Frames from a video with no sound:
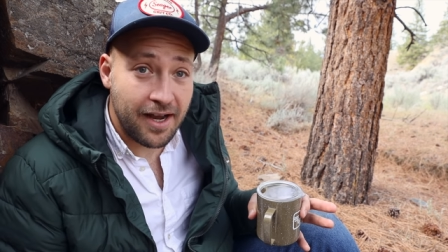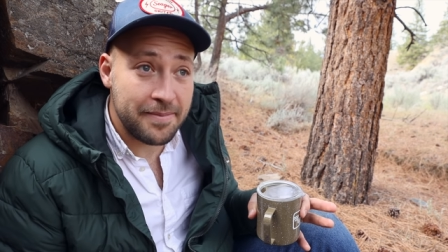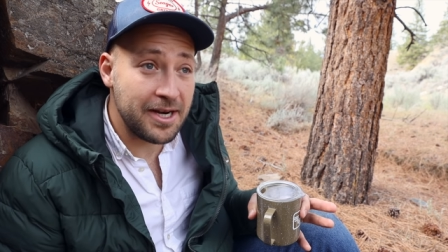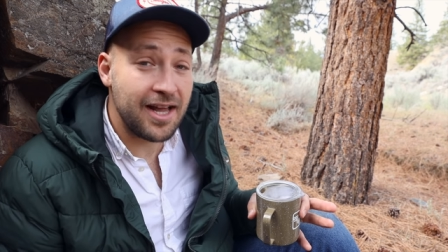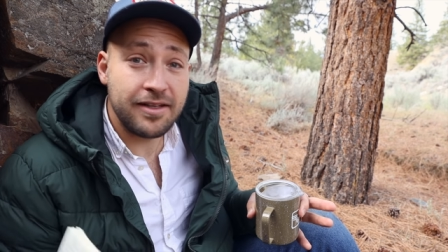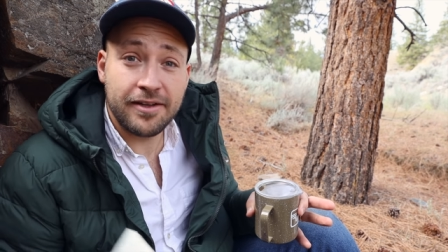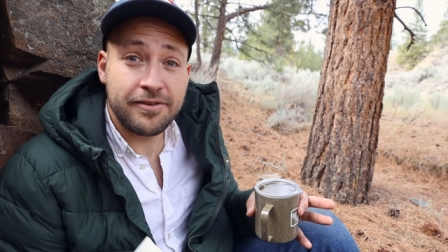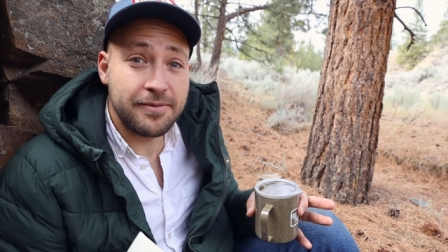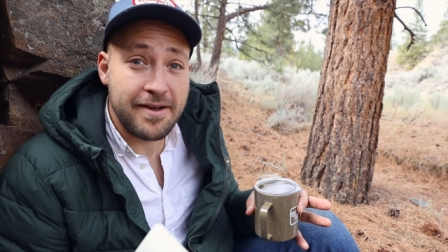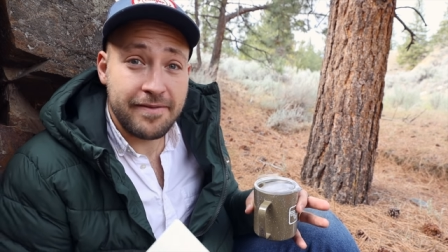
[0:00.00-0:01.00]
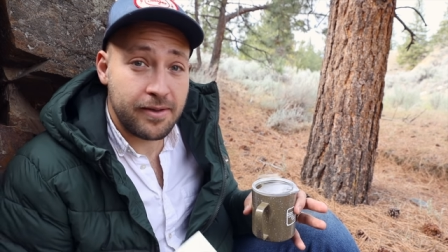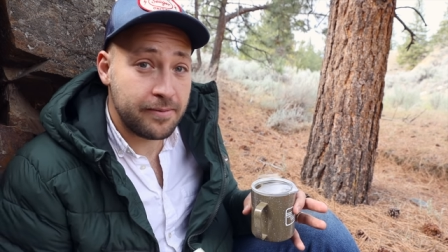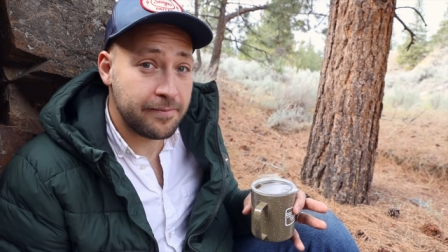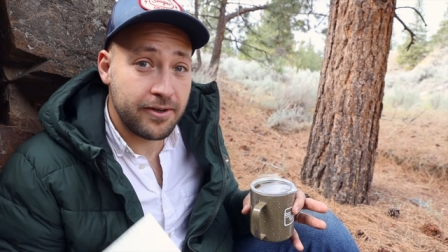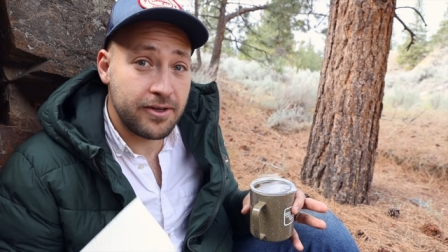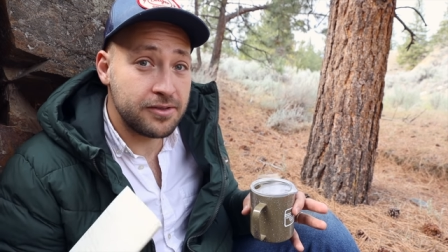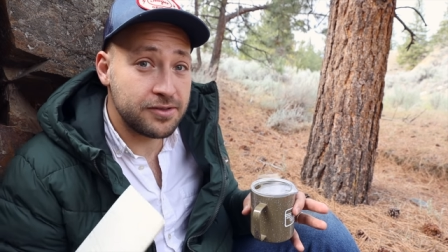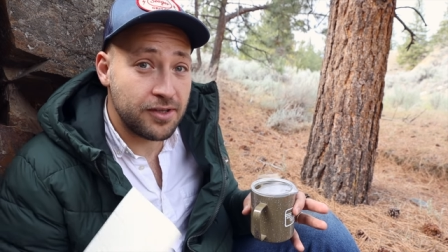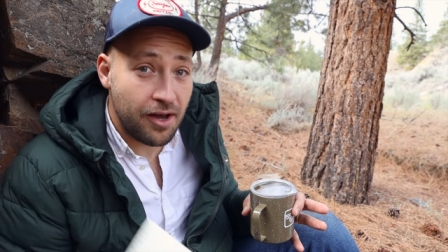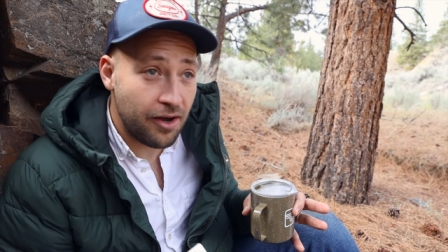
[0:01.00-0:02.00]
I mean, I look through my film
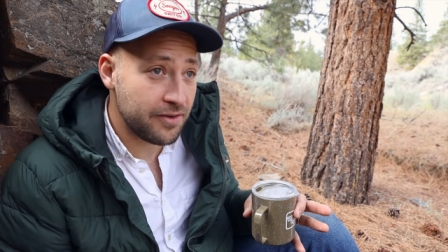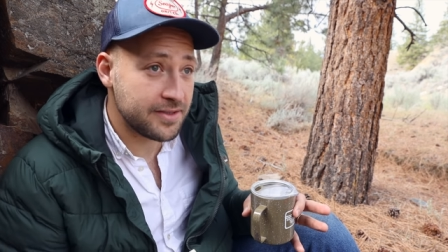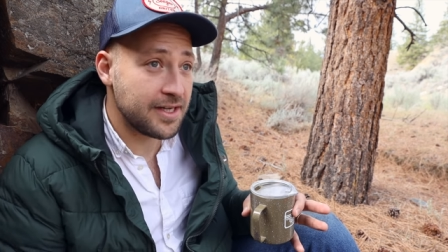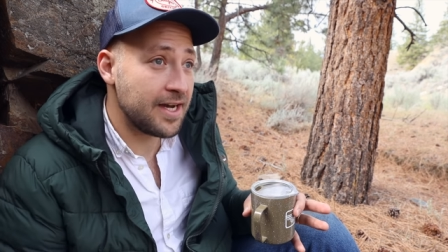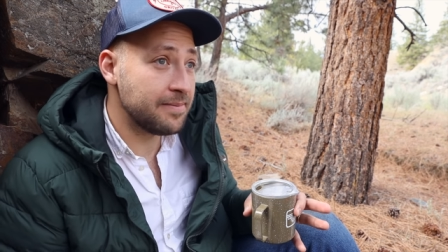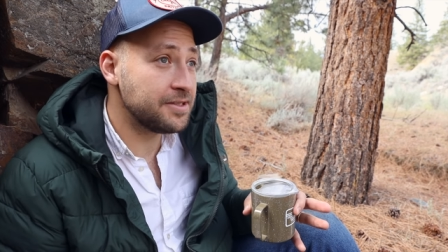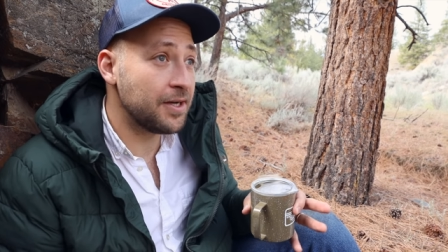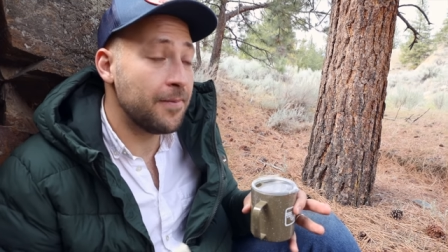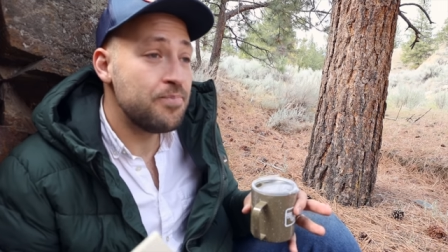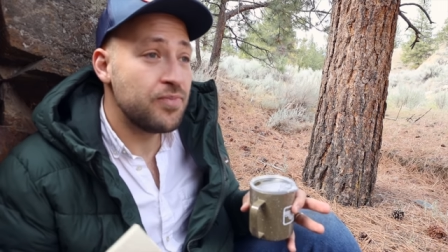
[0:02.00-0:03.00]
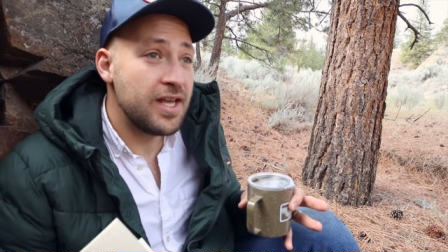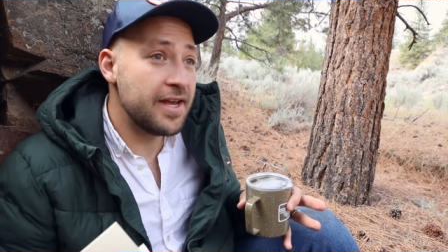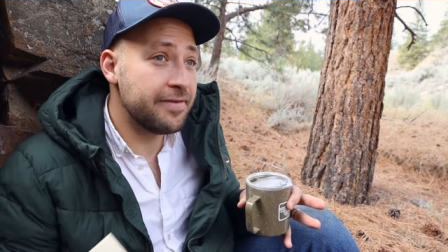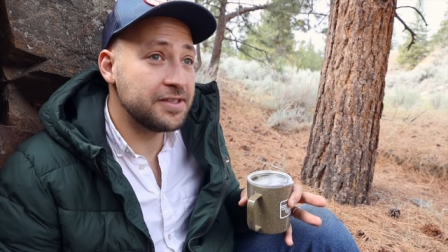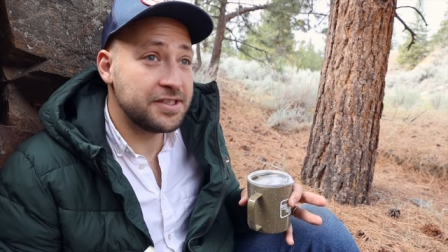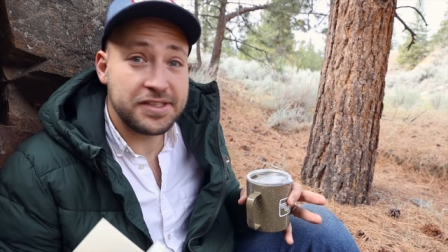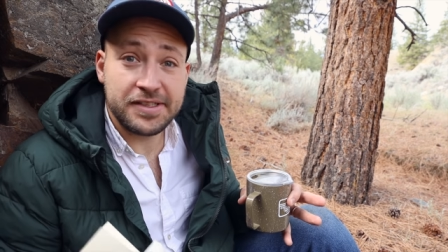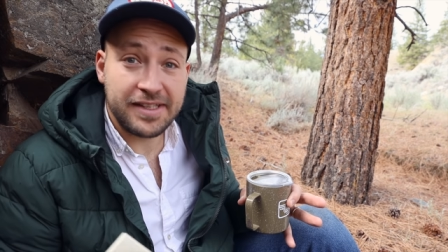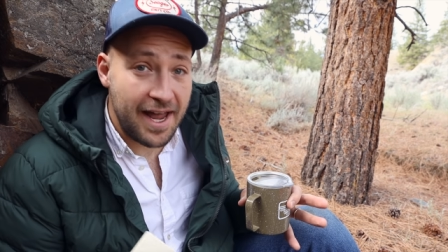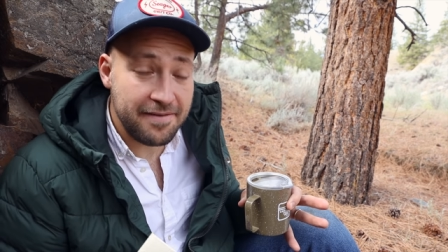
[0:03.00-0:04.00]
photos all the time. So if it's just
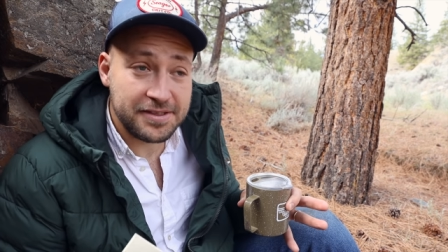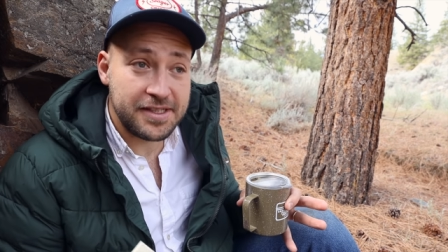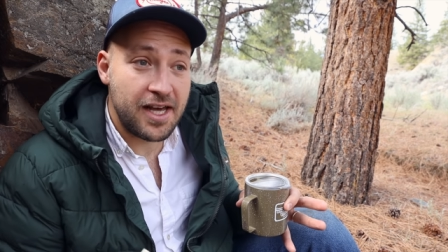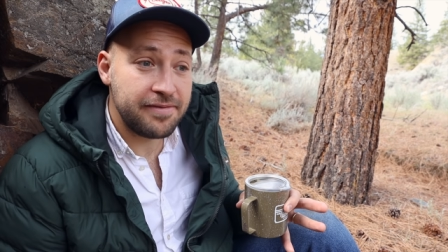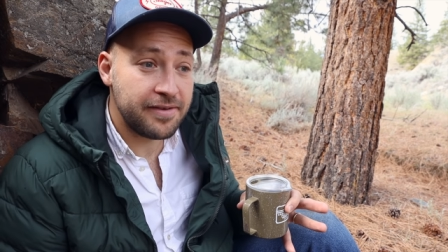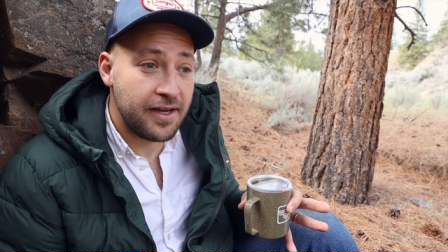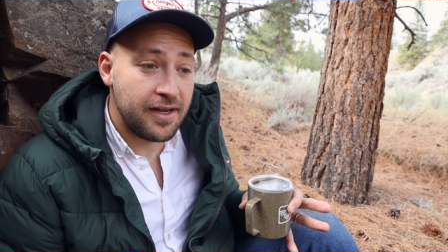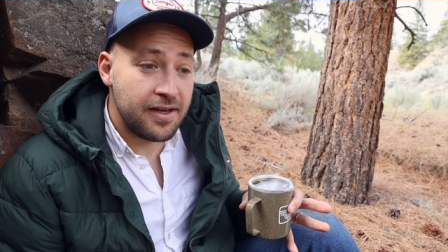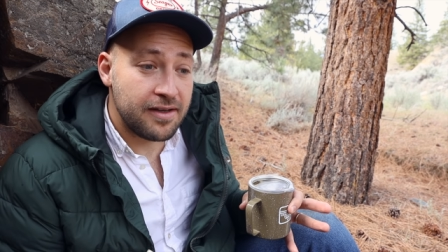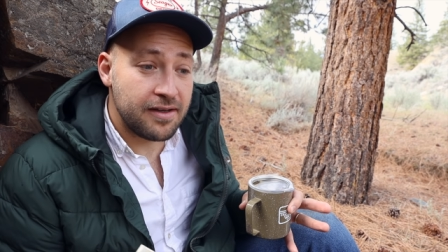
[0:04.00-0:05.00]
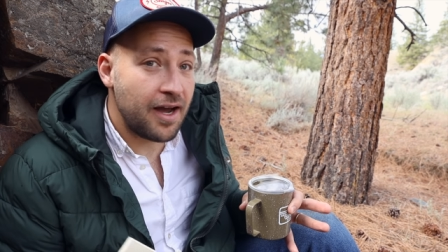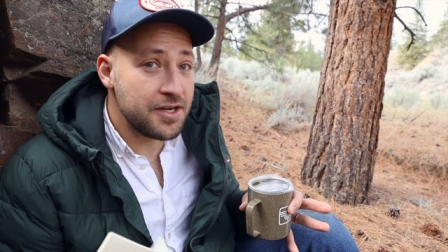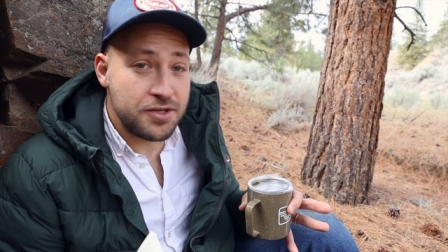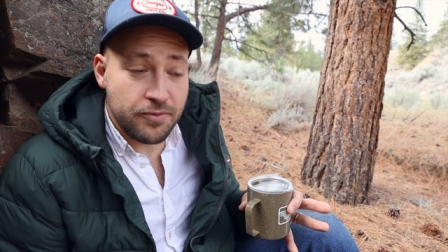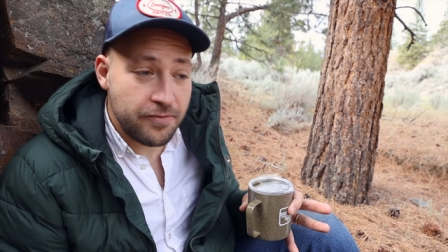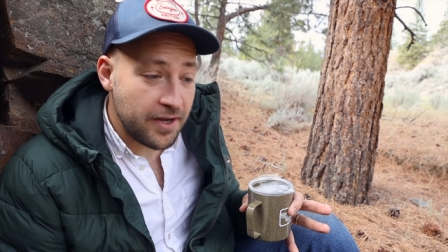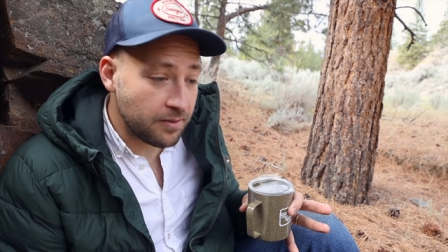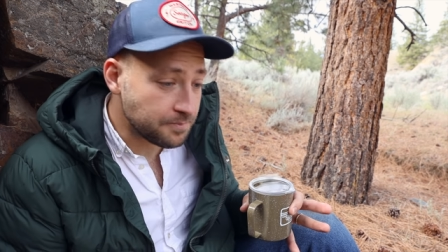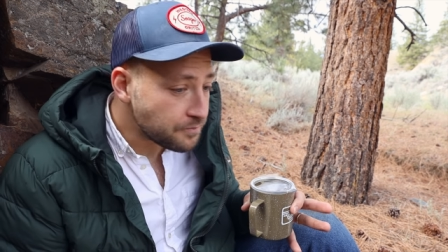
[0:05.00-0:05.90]
life stuff, I shoot film.